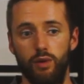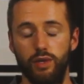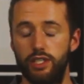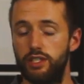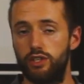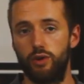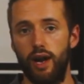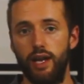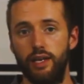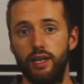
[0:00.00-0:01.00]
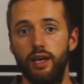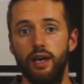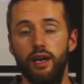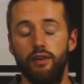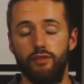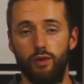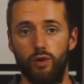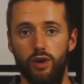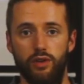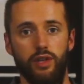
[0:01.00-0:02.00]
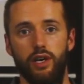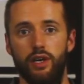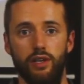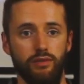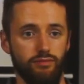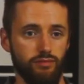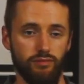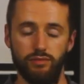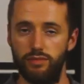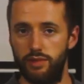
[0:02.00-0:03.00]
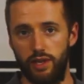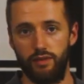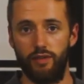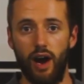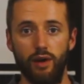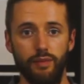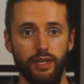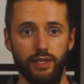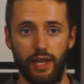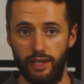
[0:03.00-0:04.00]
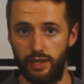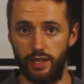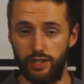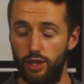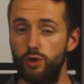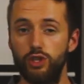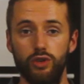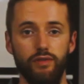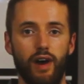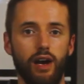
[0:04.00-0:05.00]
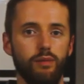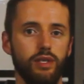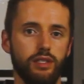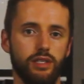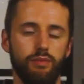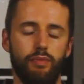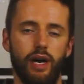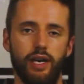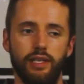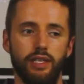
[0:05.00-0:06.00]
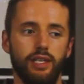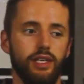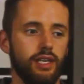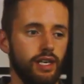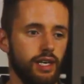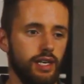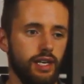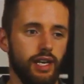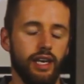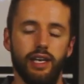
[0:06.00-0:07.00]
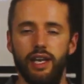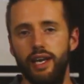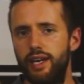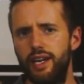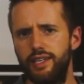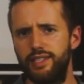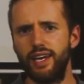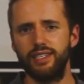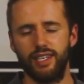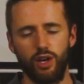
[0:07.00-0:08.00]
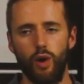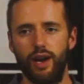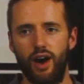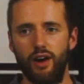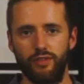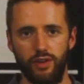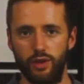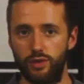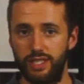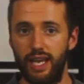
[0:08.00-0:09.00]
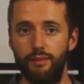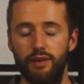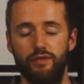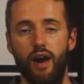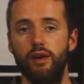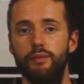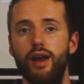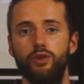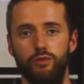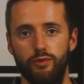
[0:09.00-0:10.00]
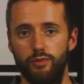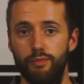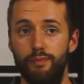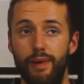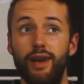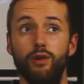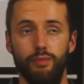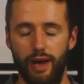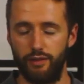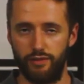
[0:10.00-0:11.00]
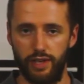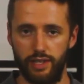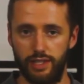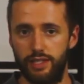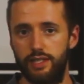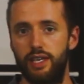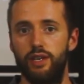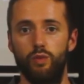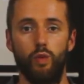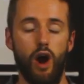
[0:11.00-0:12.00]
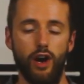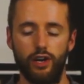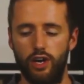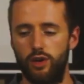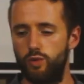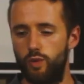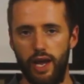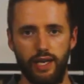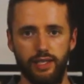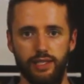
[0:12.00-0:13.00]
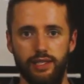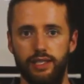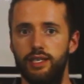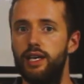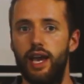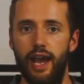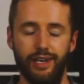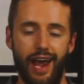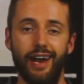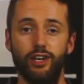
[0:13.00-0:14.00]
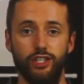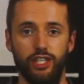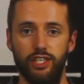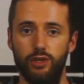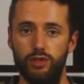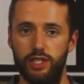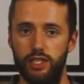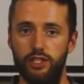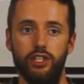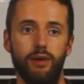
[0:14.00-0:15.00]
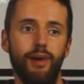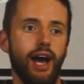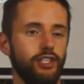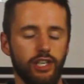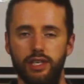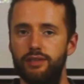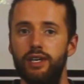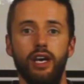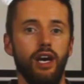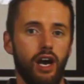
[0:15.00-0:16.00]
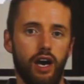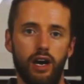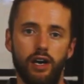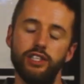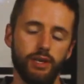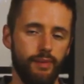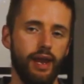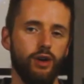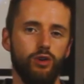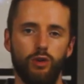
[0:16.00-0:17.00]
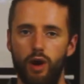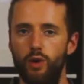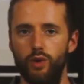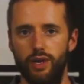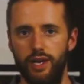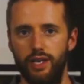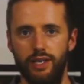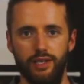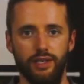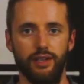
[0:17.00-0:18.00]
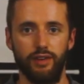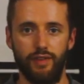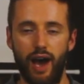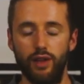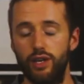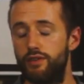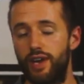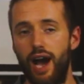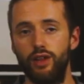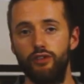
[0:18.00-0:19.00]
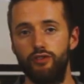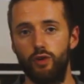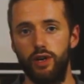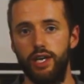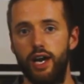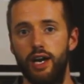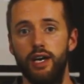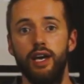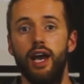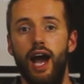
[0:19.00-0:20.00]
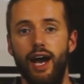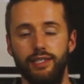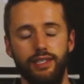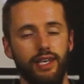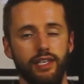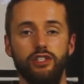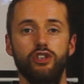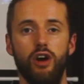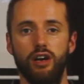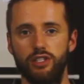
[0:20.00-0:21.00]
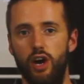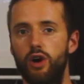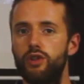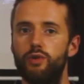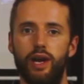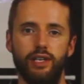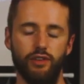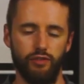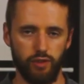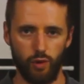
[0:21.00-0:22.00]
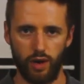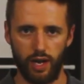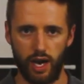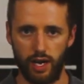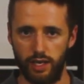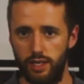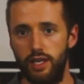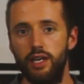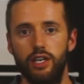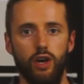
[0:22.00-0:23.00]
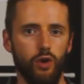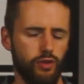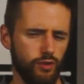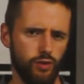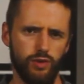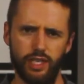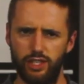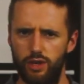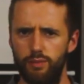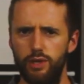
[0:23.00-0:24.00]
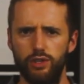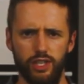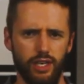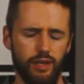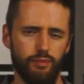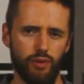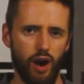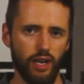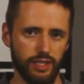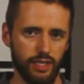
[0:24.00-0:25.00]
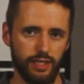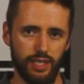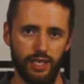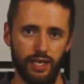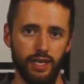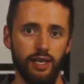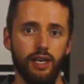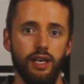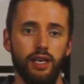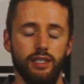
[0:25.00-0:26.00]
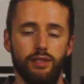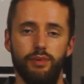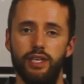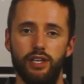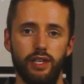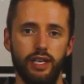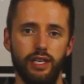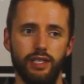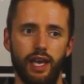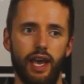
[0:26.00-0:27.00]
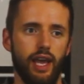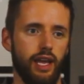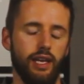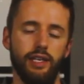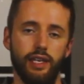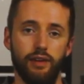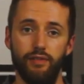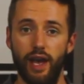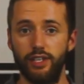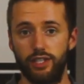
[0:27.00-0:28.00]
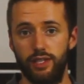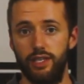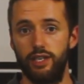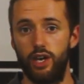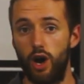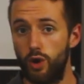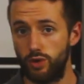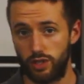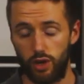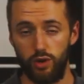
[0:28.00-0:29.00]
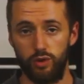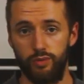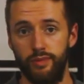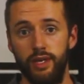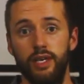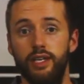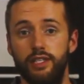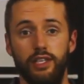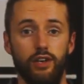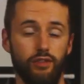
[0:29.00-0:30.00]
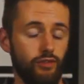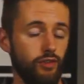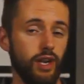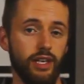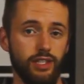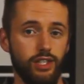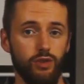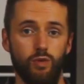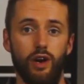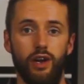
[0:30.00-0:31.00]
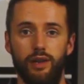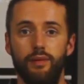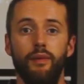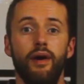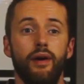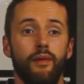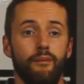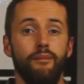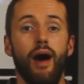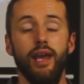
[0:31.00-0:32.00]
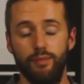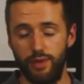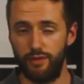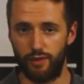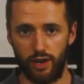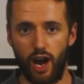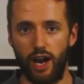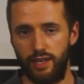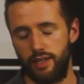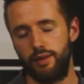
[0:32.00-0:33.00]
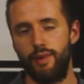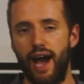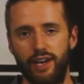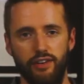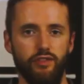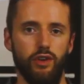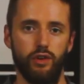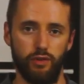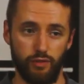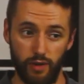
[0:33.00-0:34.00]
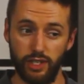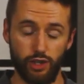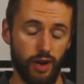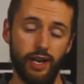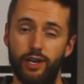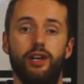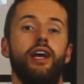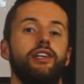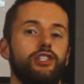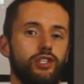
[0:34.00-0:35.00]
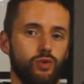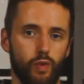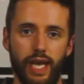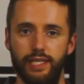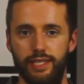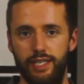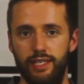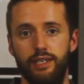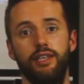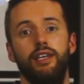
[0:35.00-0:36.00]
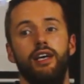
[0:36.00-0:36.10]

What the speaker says: which is great for the environment, like the social environments, but it doesn't quite offer those same environmental benefits in water, waste, and energy usage. Imagine a tomato grown in the Valley of California has to get trucked all the way to Florida, go through distribution and processing to be cleaned, and it eventually goes home to your fridge where it might be forgotten in the back of your refrigerator and just wasted.